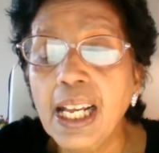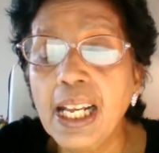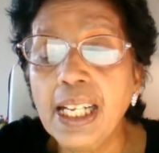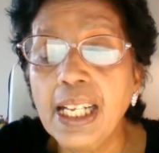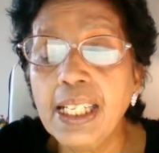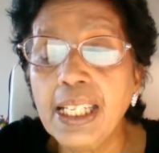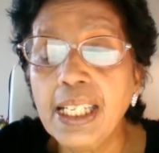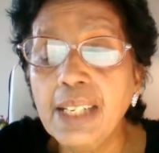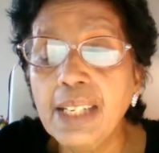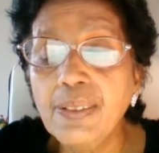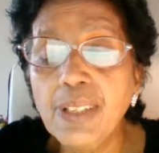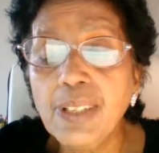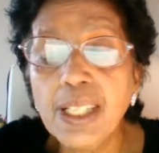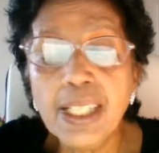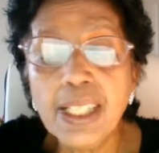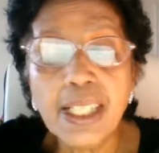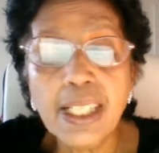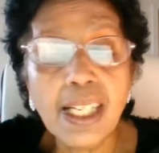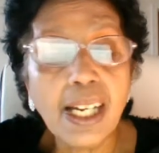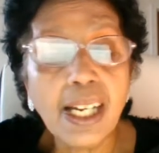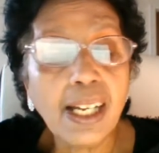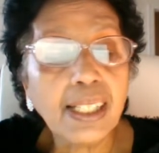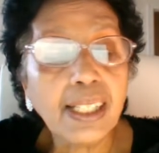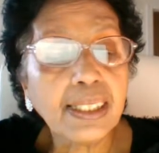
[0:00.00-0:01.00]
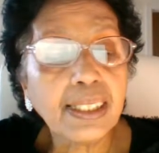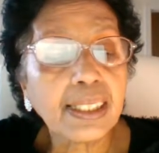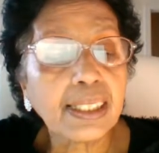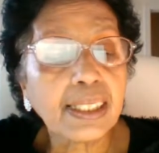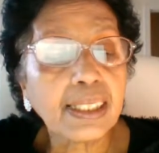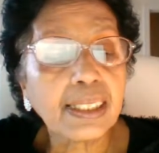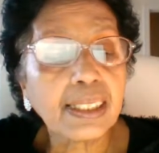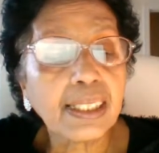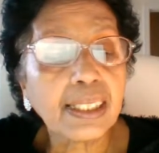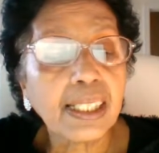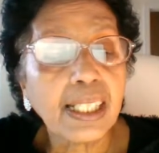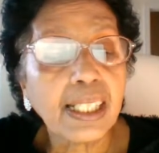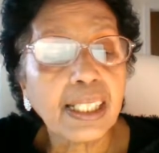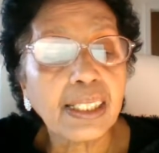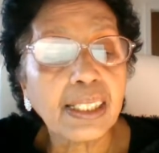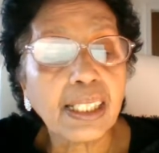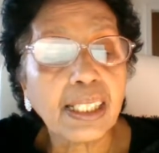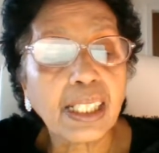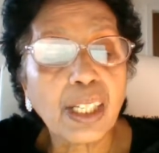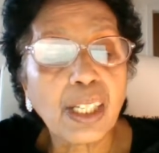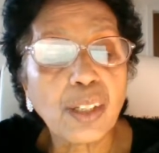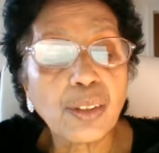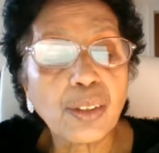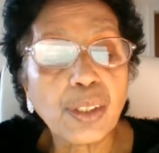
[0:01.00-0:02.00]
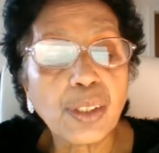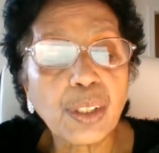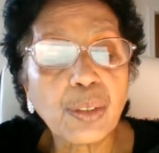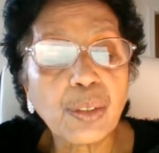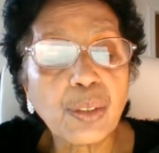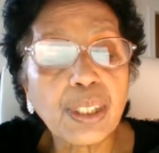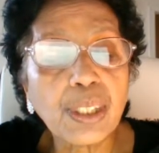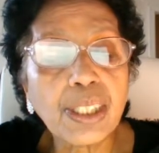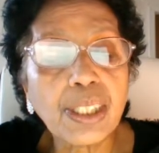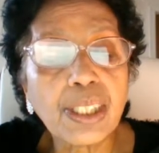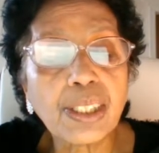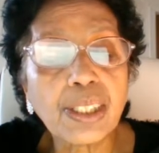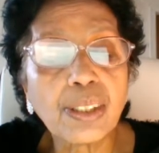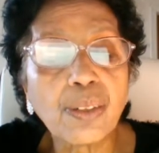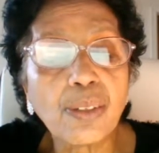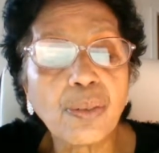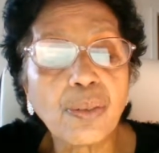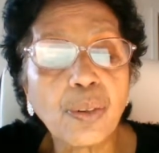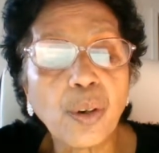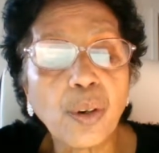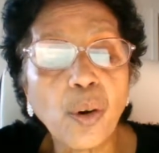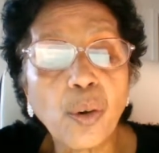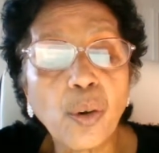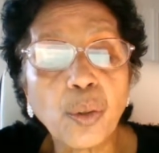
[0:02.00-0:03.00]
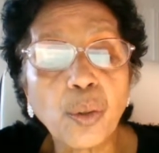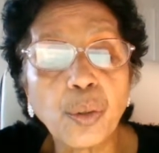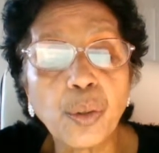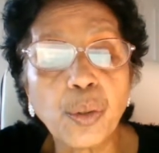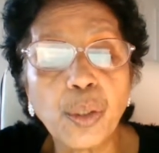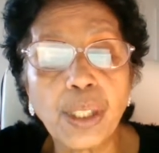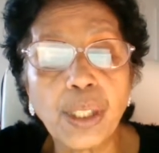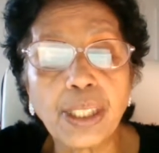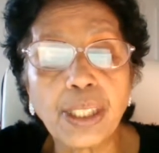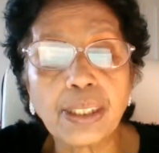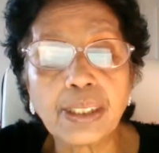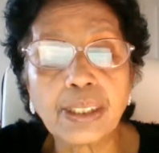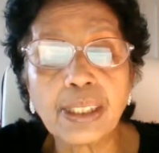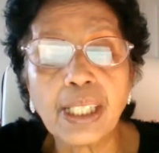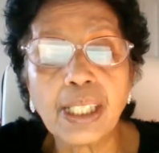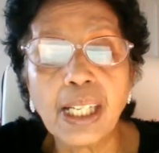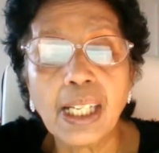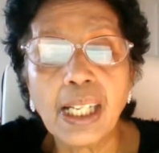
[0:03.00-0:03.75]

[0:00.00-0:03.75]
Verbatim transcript: Never analyzes the consequences of wrongdoings.